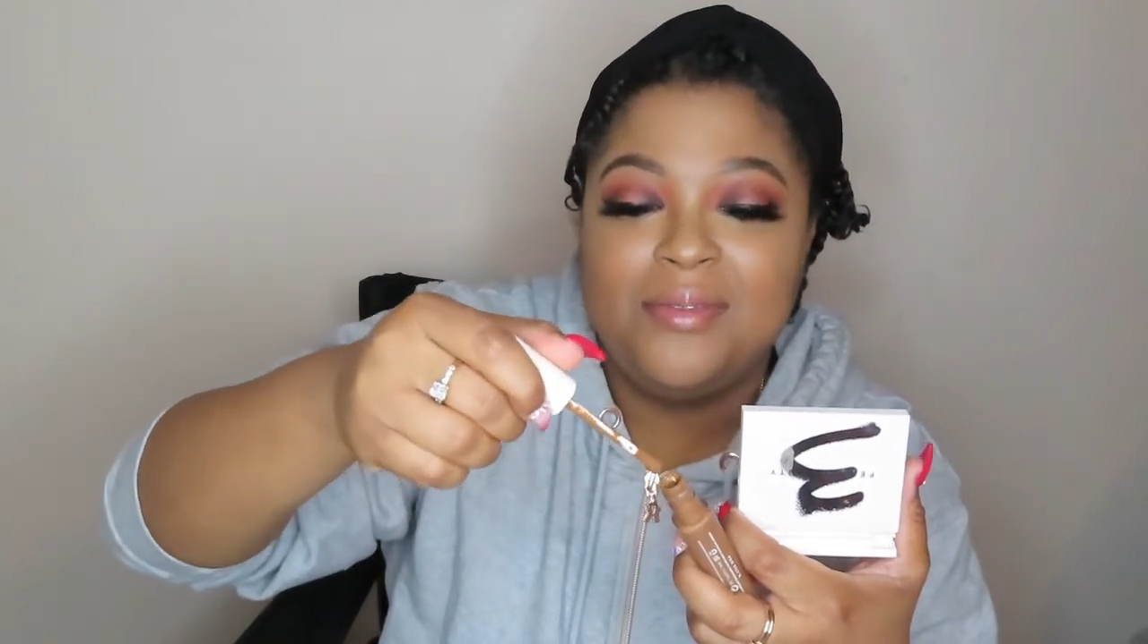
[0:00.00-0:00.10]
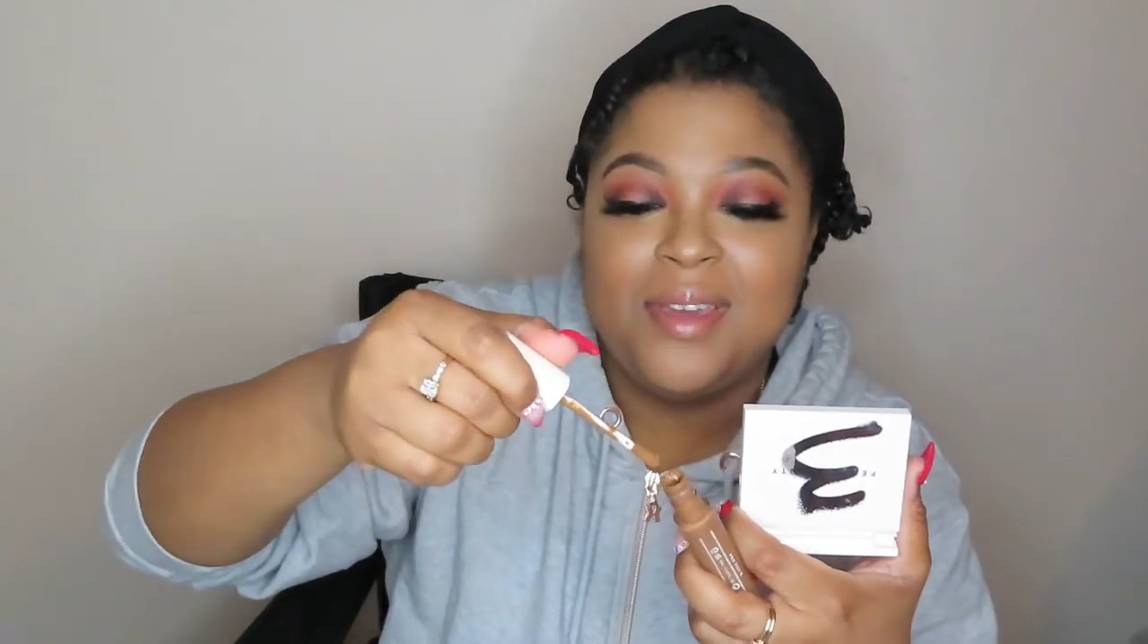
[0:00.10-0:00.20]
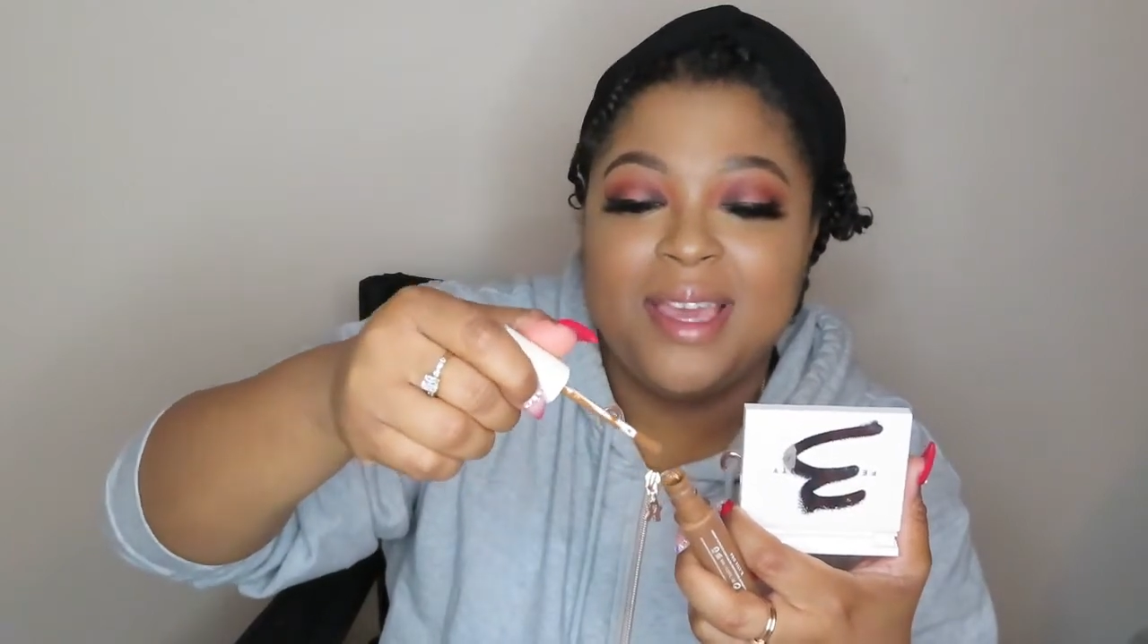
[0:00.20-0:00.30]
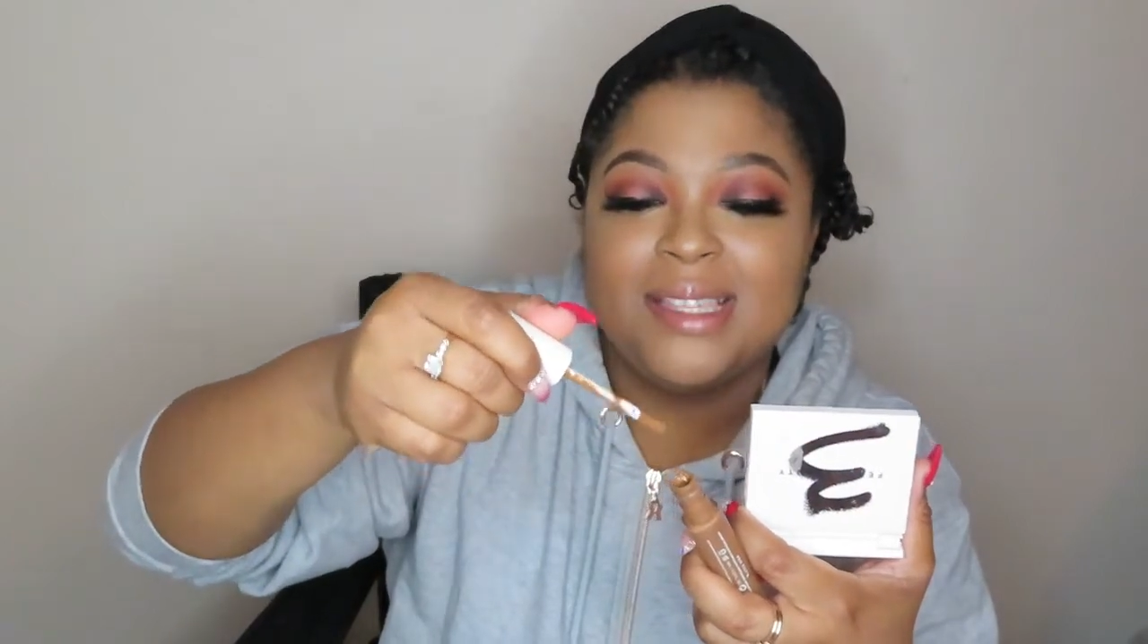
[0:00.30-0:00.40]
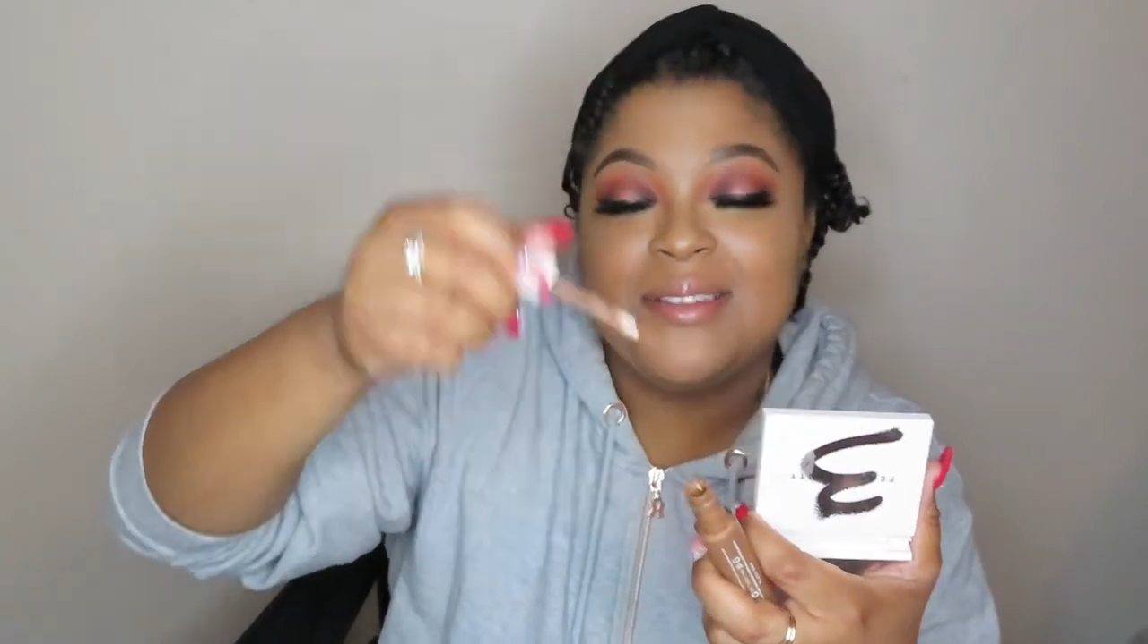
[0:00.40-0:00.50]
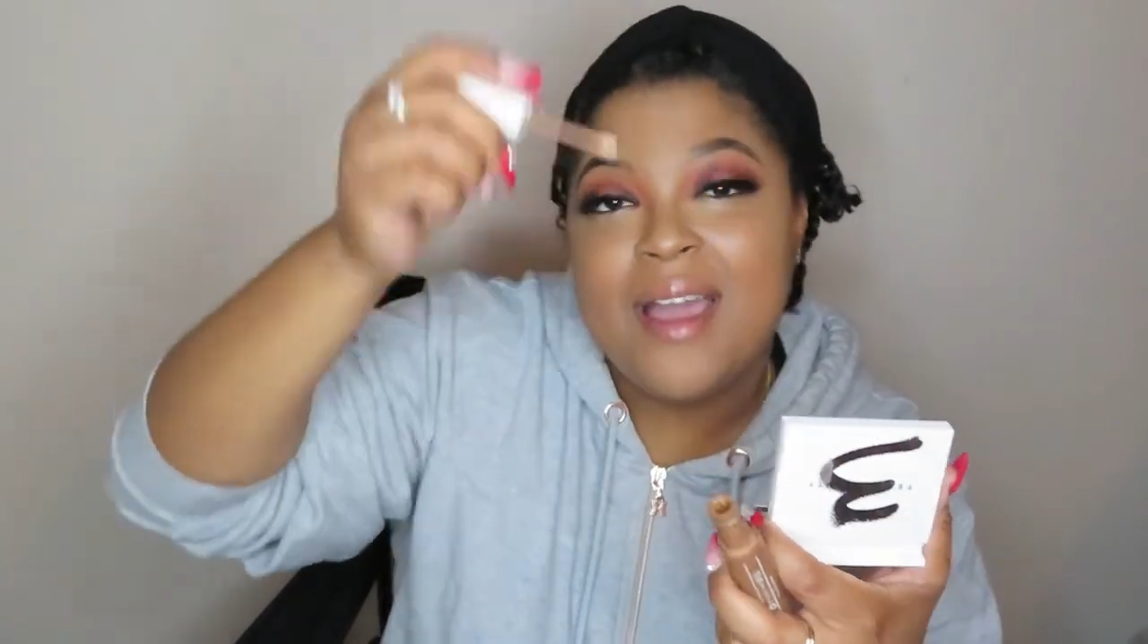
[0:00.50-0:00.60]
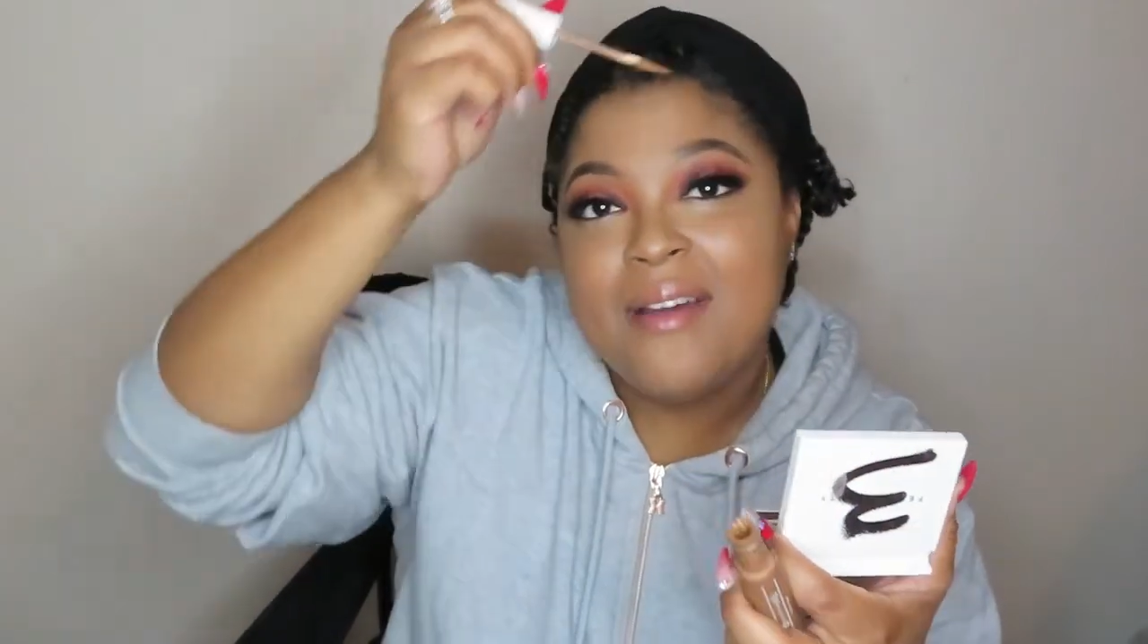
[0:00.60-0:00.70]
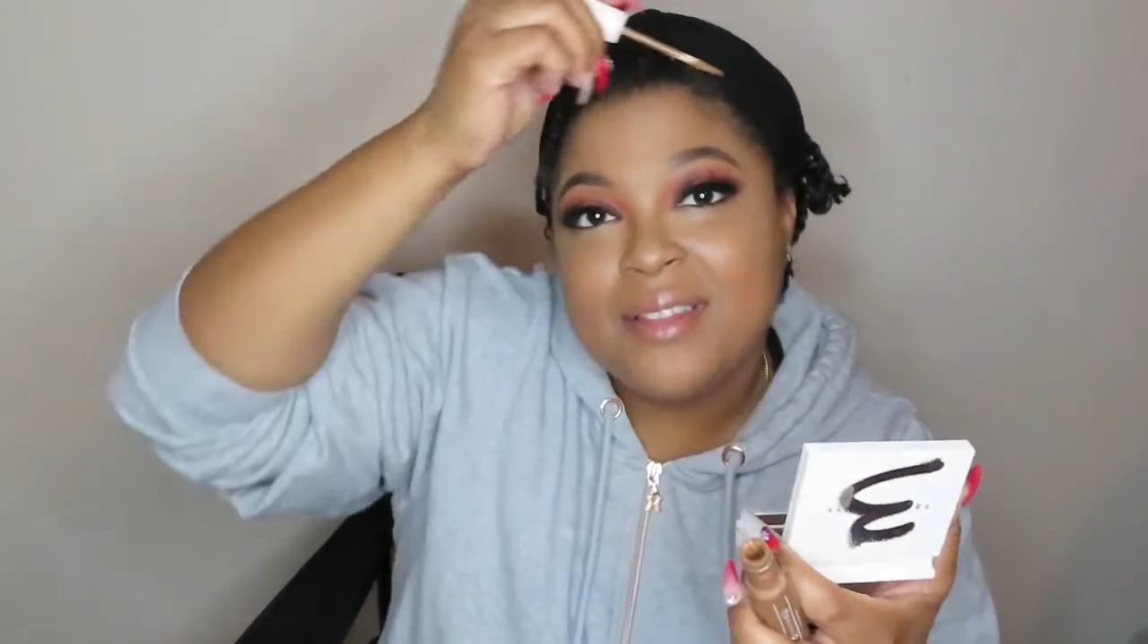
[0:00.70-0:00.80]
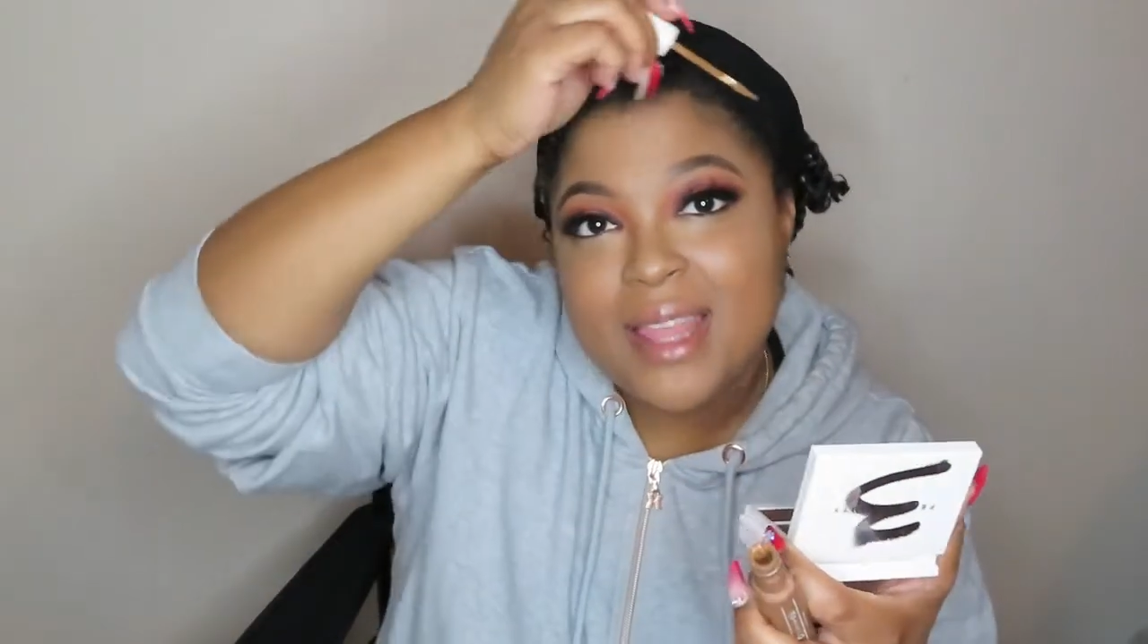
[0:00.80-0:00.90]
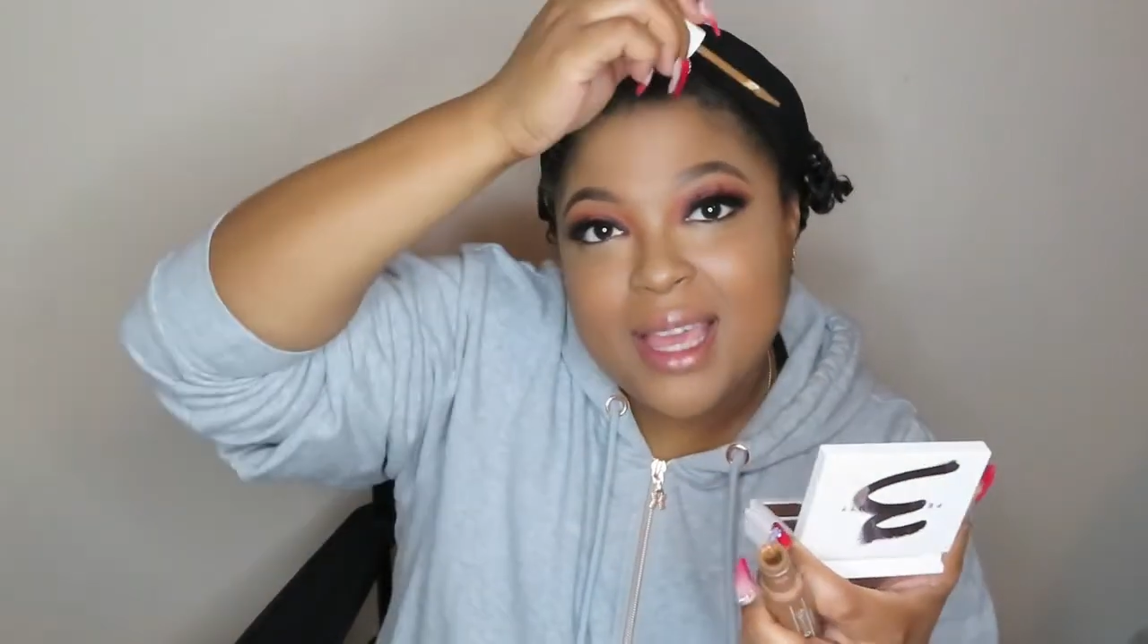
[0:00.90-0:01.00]
phase of
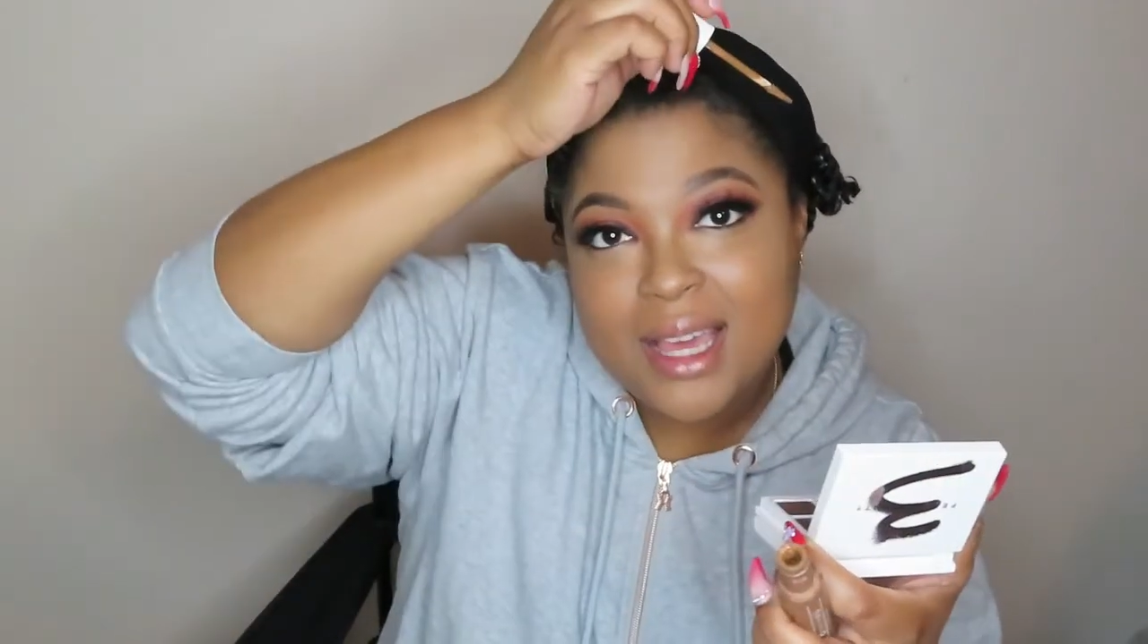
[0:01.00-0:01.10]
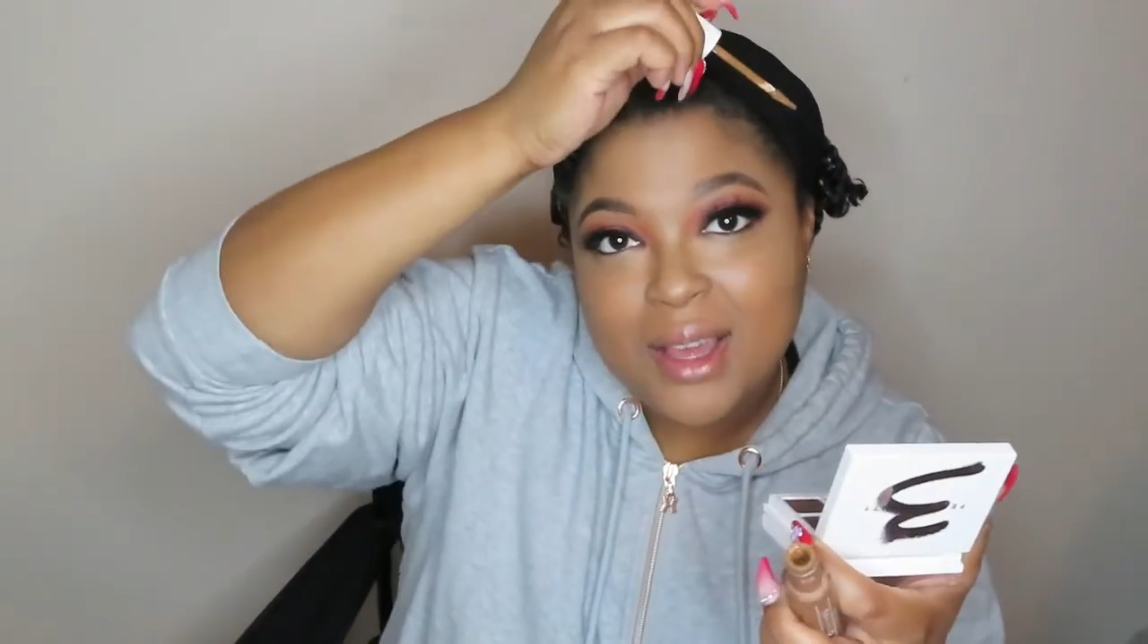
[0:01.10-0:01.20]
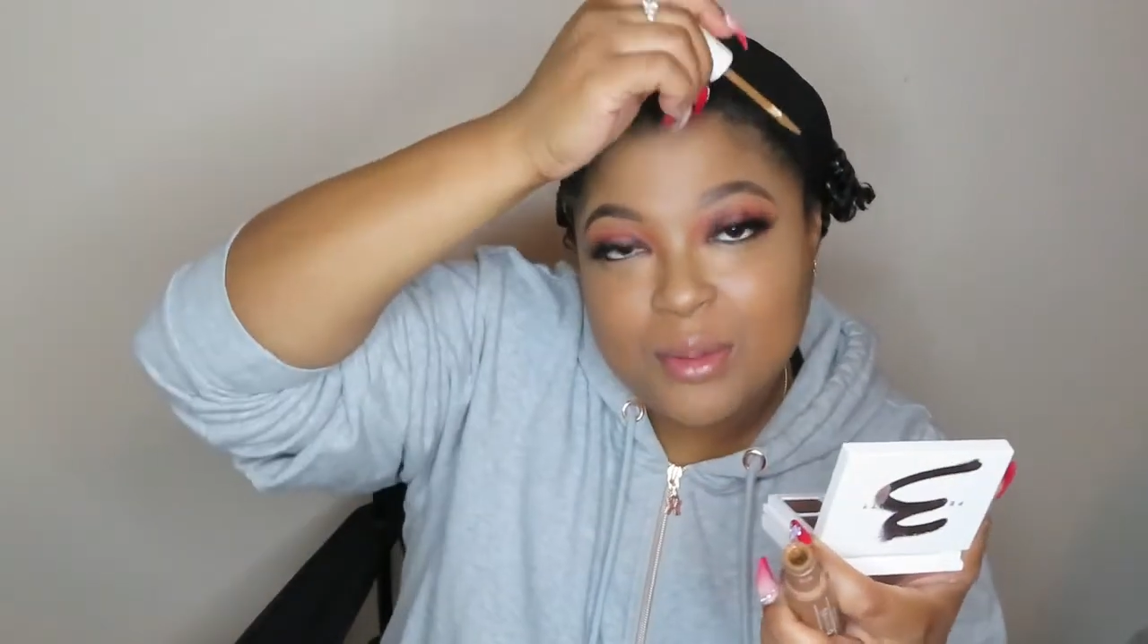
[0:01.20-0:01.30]
having like